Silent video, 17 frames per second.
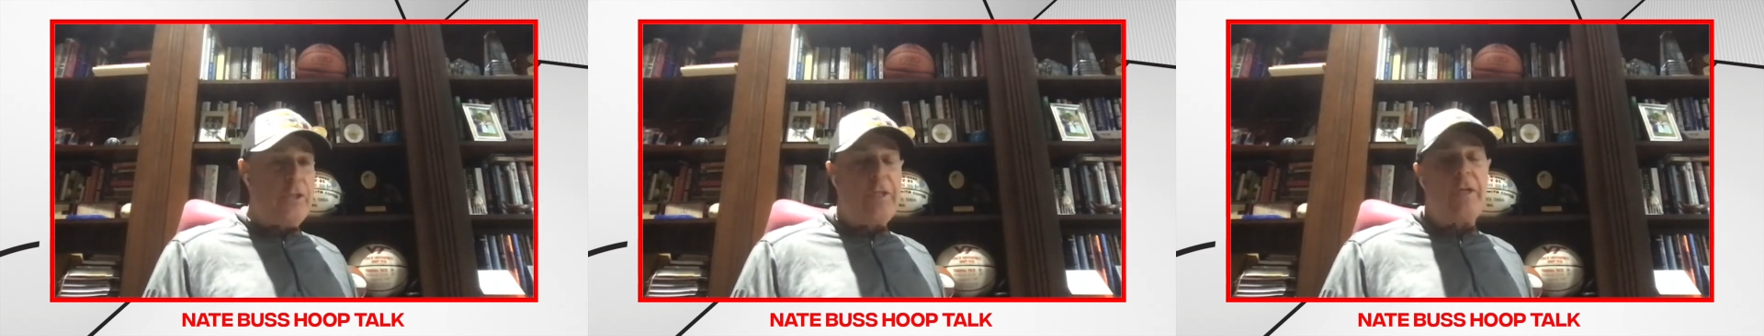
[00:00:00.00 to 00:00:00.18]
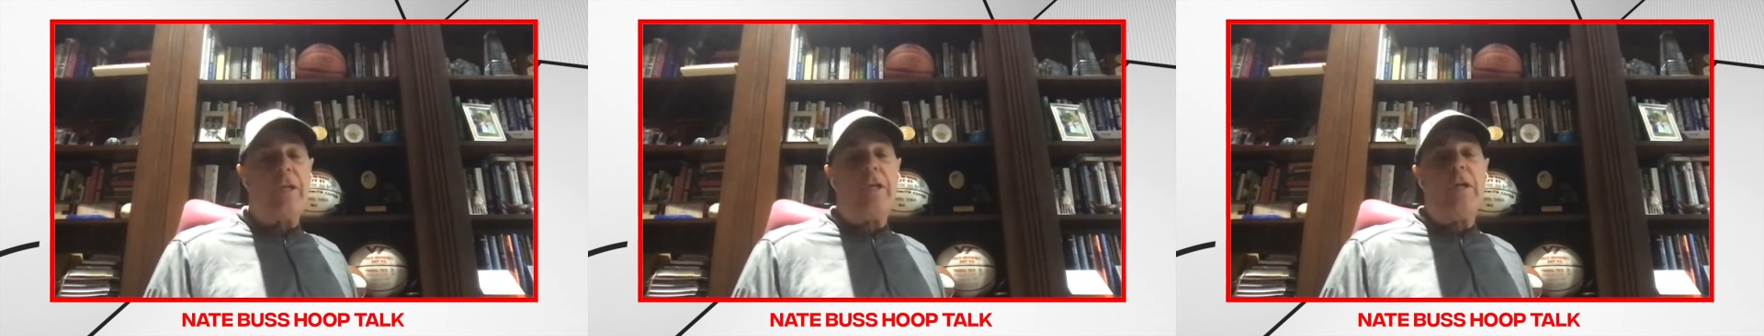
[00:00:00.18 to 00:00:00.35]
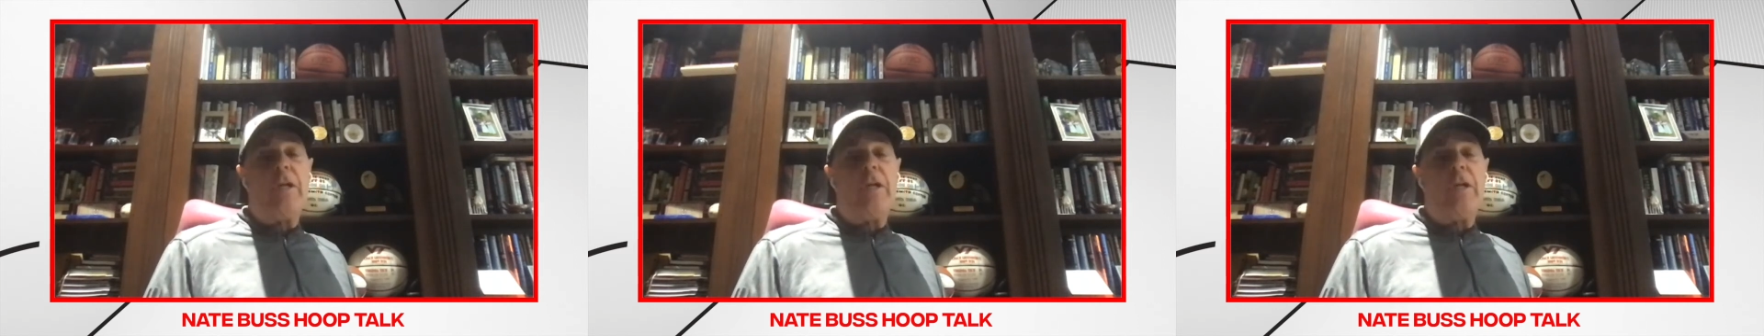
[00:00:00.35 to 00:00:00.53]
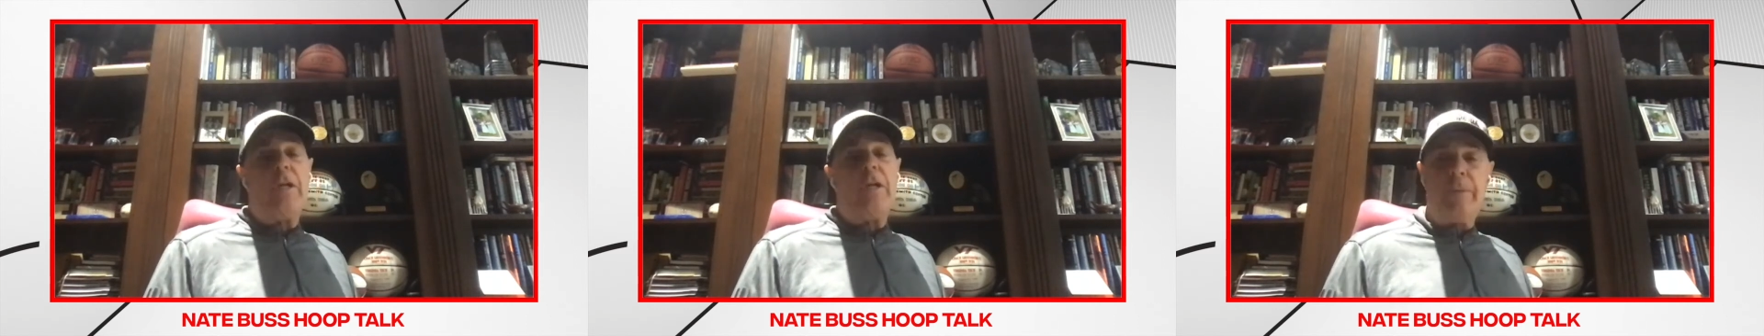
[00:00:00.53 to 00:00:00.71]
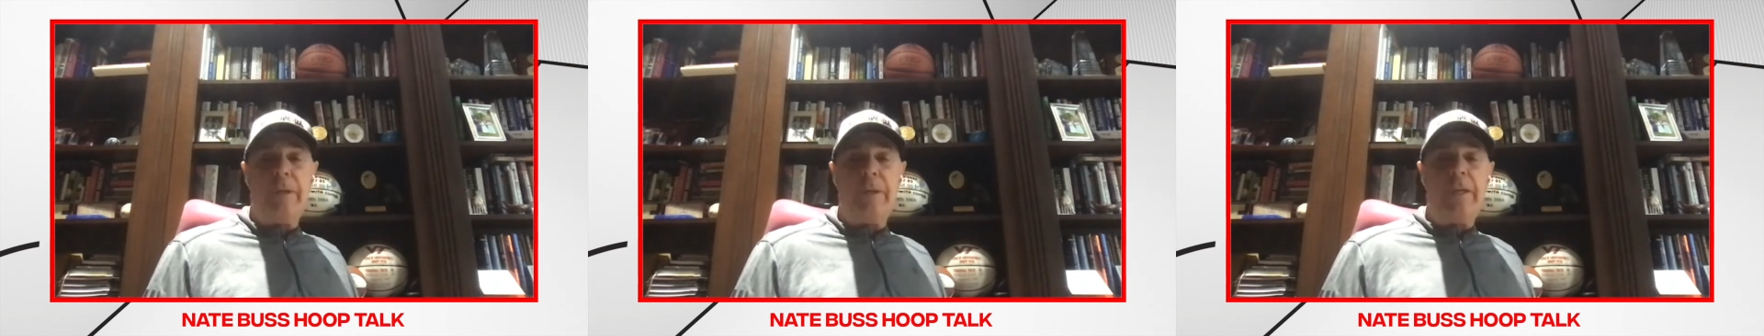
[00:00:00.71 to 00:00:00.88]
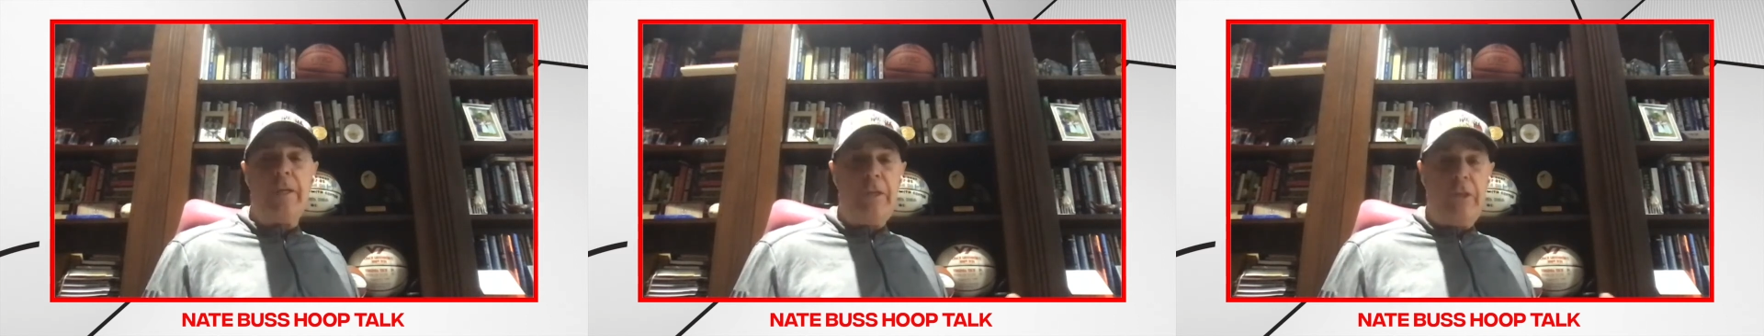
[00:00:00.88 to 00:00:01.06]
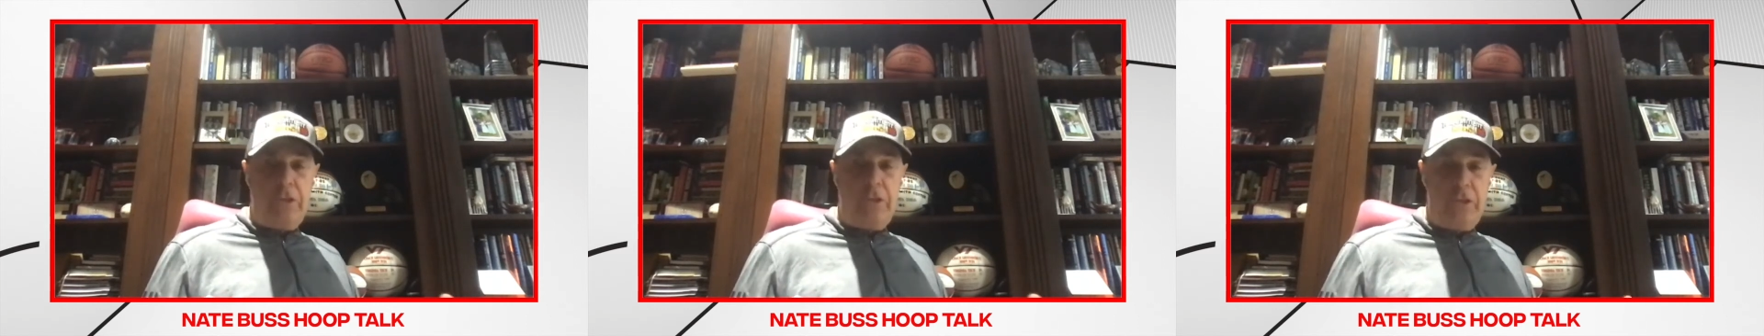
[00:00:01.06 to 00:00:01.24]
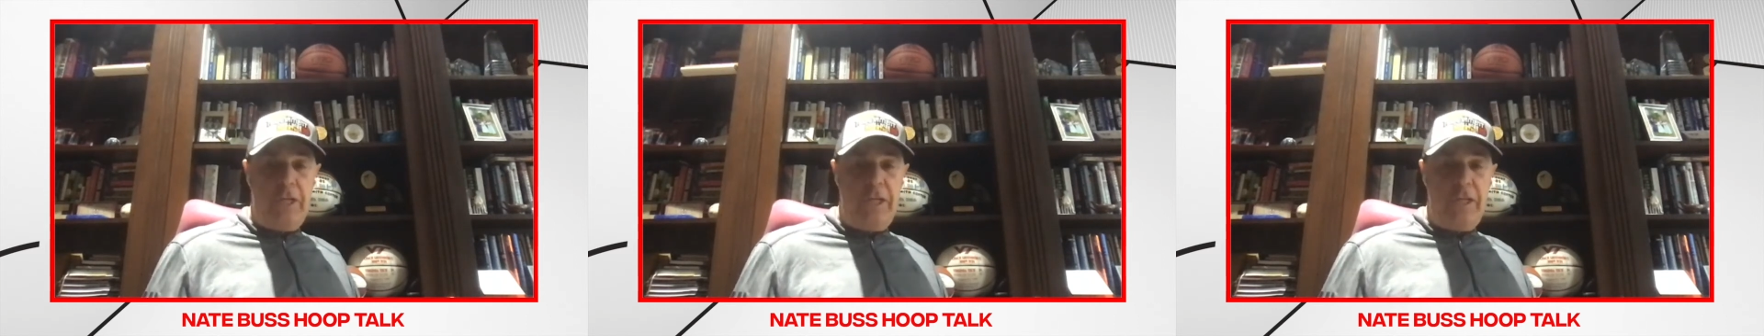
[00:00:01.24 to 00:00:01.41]
let alone the
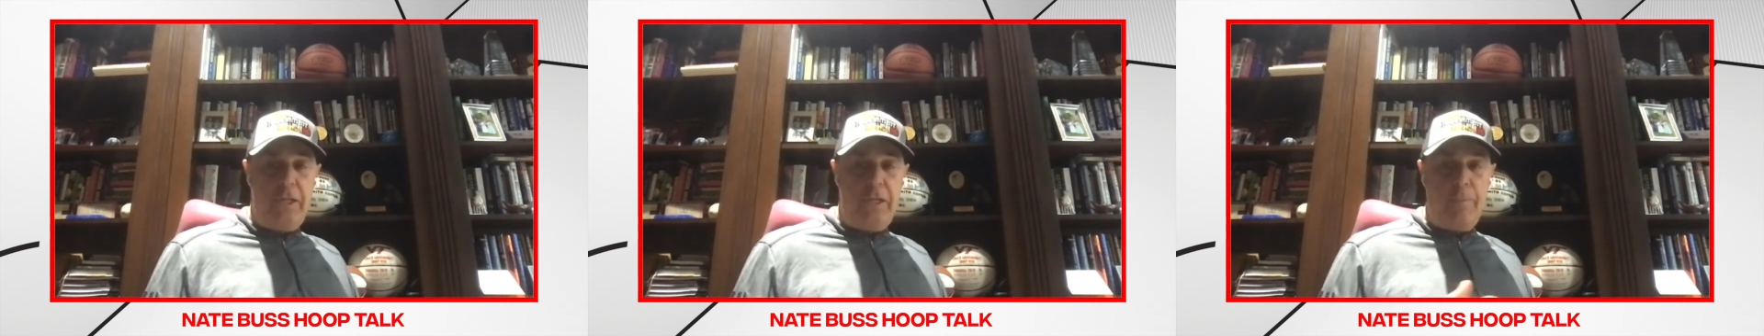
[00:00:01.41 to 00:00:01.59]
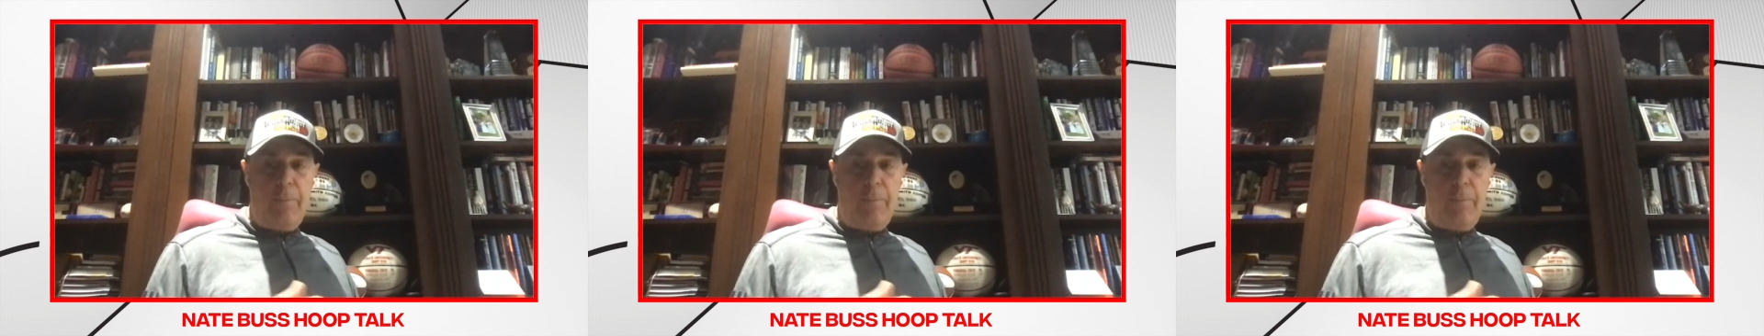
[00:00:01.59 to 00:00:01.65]
season,